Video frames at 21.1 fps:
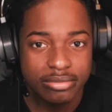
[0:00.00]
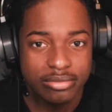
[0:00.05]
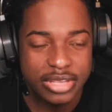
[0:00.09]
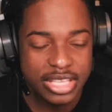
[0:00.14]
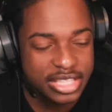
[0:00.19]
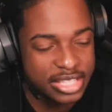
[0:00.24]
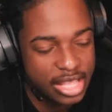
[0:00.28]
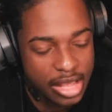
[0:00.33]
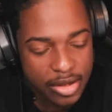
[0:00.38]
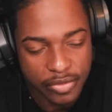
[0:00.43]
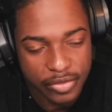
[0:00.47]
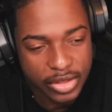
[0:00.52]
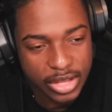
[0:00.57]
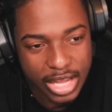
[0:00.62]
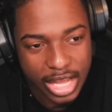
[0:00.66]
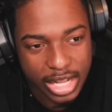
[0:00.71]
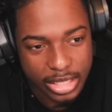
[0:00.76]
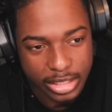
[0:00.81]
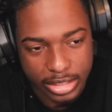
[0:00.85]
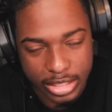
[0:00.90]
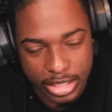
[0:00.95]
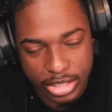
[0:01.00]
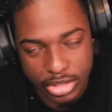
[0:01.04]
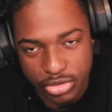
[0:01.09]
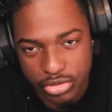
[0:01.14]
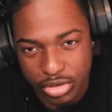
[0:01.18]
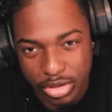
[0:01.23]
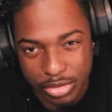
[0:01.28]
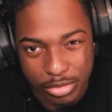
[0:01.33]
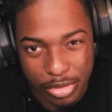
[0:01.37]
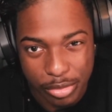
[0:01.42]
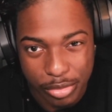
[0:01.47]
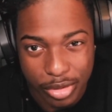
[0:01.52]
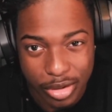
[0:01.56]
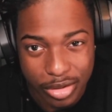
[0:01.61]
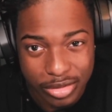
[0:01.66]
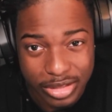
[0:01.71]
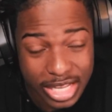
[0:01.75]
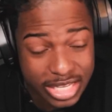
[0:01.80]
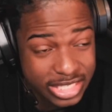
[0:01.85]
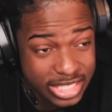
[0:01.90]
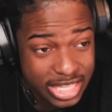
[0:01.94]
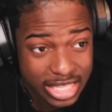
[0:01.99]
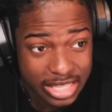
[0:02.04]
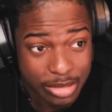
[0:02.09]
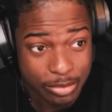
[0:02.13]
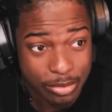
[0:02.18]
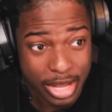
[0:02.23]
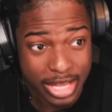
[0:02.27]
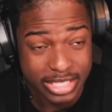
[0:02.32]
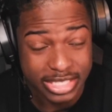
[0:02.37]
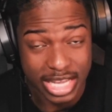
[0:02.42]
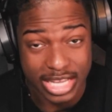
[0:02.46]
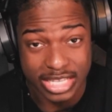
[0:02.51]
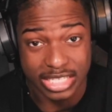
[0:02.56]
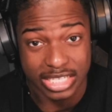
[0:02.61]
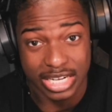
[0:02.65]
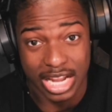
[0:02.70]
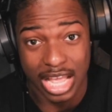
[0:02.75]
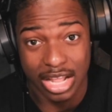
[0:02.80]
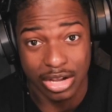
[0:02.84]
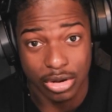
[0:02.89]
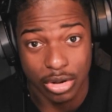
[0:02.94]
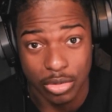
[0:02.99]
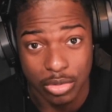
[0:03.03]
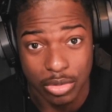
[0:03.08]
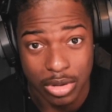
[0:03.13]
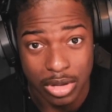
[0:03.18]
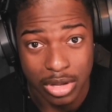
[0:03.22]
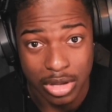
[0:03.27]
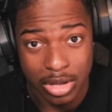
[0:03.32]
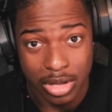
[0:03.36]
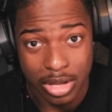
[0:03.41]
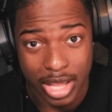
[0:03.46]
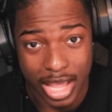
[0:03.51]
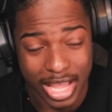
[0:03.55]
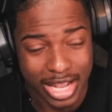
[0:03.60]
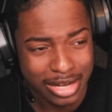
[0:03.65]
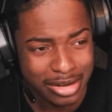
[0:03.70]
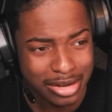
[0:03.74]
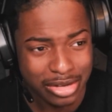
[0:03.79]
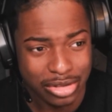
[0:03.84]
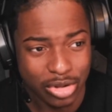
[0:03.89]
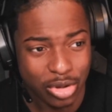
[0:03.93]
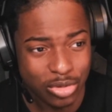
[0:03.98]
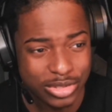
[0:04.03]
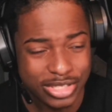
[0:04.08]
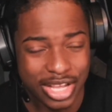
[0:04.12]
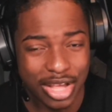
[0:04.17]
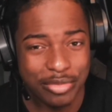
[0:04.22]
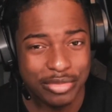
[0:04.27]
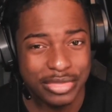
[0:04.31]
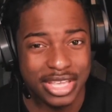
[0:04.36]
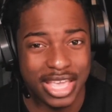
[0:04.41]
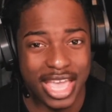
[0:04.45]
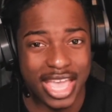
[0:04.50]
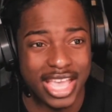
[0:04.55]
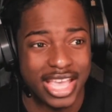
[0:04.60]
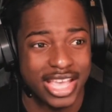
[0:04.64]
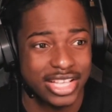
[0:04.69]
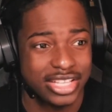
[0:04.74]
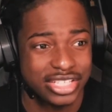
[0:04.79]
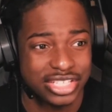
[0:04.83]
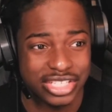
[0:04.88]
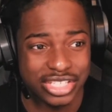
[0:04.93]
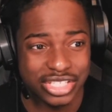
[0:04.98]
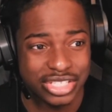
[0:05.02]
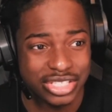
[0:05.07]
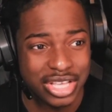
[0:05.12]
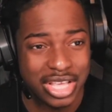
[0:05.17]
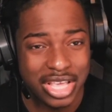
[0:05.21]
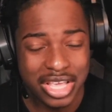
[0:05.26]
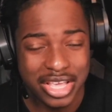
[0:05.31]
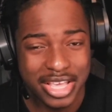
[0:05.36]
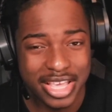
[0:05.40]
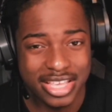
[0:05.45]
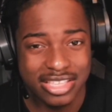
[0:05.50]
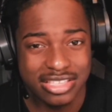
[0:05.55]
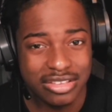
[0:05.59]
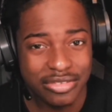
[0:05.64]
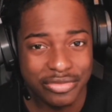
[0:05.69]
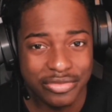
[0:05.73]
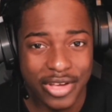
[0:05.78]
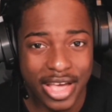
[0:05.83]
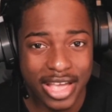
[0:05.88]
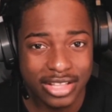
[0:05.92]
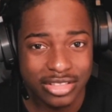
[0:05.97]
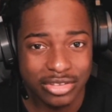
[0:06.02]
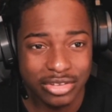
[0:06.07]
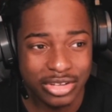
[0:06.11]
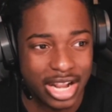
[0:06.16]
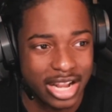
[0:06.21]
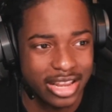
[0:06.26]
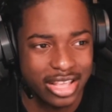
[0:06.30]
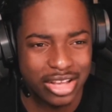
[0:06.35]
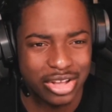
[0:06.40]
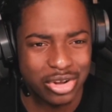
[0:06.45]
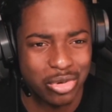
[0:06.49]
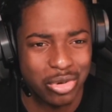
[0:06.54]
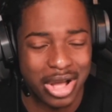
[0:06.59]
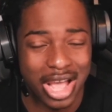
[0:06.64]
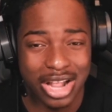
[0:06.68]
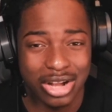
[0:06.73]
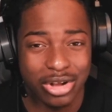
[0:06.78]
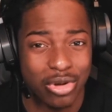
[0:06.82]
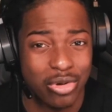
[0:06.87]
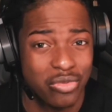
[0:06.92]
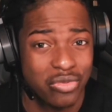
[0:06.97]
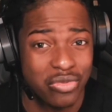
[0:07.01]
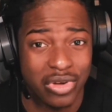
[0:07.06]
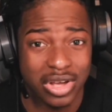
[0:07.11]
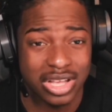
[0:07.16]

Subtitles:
He definitely got a Diddy treatment, bro. That's not the Mike Tyson I know. And don't tell me age is a factor. That nigga don't got no fucking